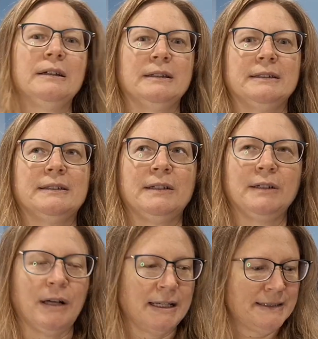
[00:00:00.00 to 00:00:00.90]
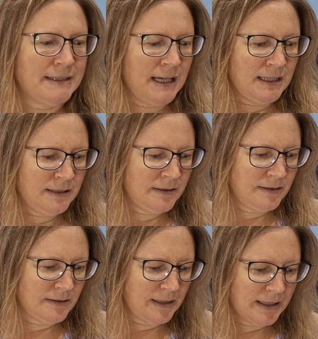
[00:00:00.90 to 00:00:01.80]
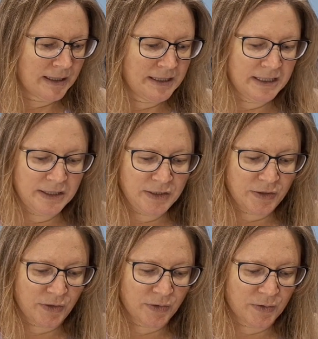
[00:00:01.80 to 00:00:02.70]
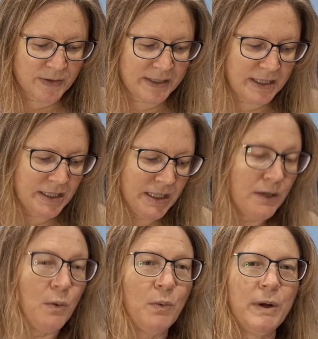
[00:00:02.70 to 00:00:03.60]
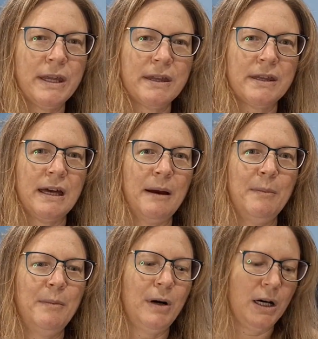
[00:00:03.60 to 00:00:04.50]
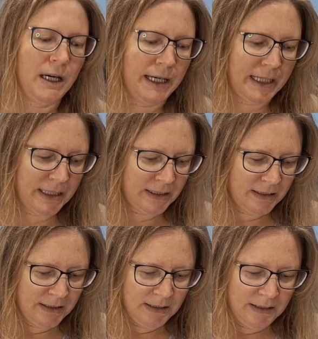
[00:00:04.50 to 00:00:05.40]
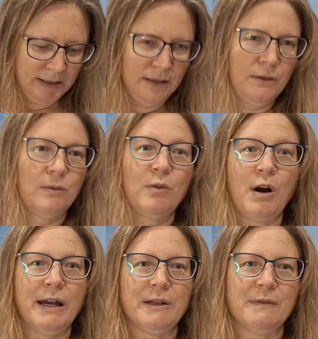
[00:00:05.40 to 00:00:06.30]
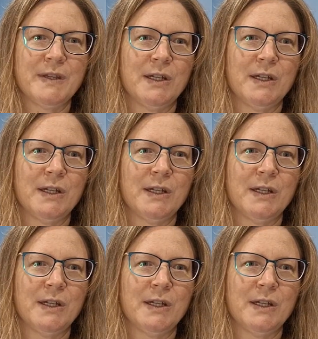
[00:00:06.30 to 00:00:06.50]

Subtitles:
So I started and continued on stitching with my Ride of the